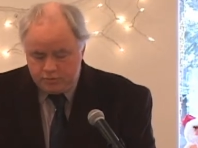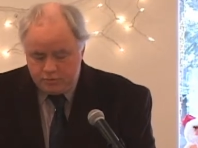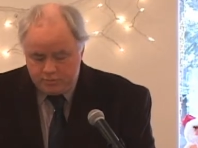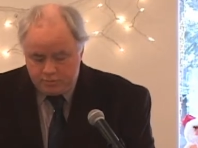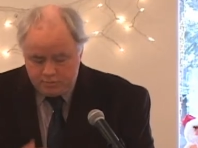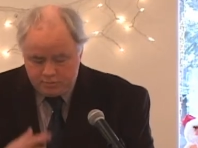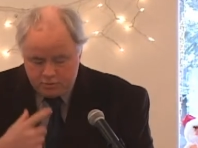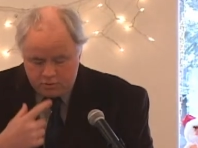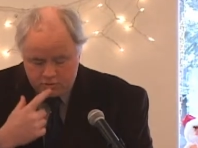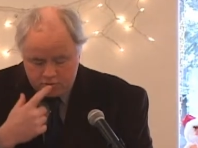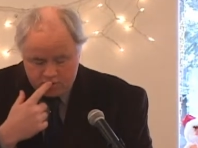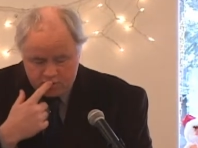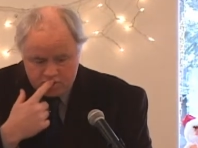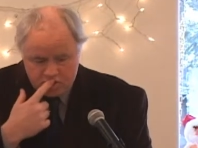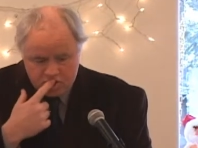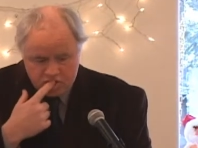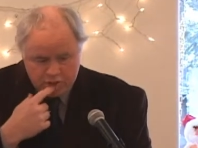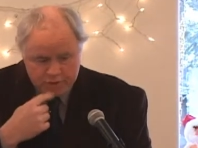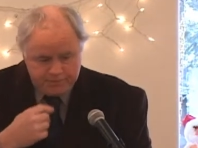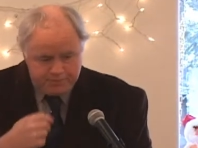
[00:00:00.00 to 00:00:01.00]
for
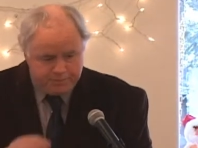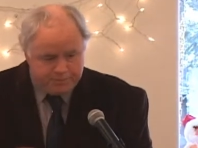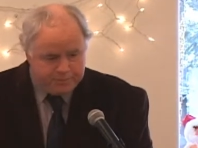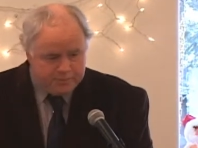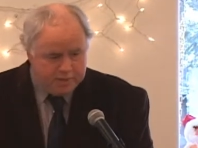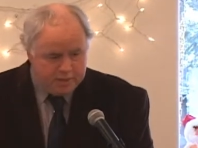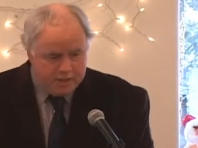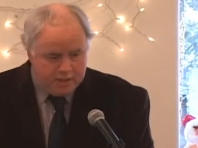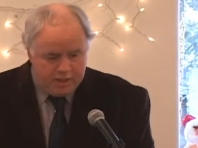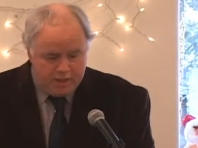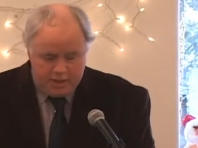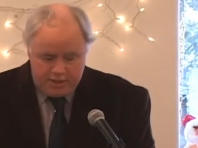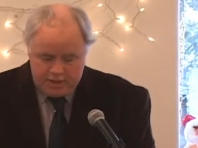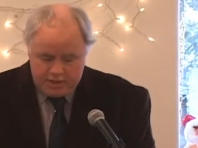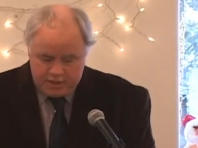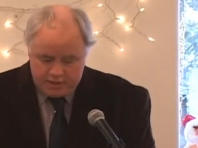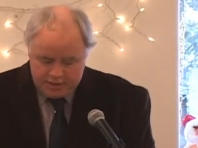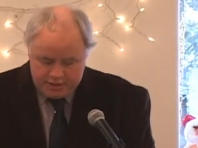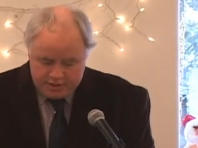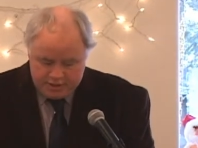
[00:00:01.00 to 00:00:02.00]
proposals.
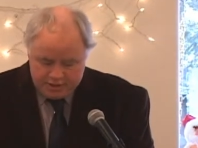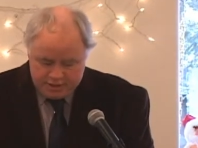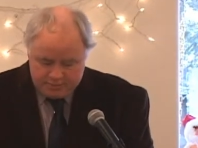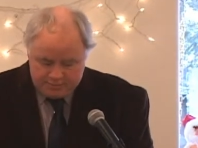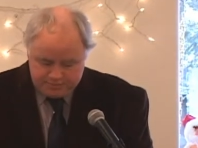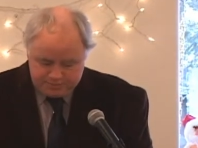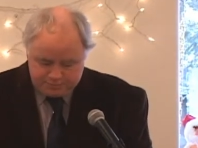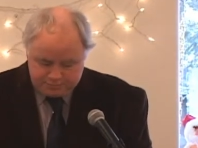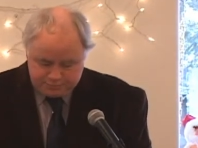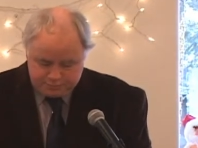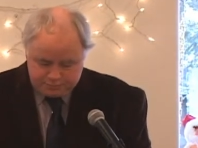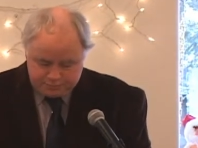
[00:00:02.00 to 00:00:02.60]
And um,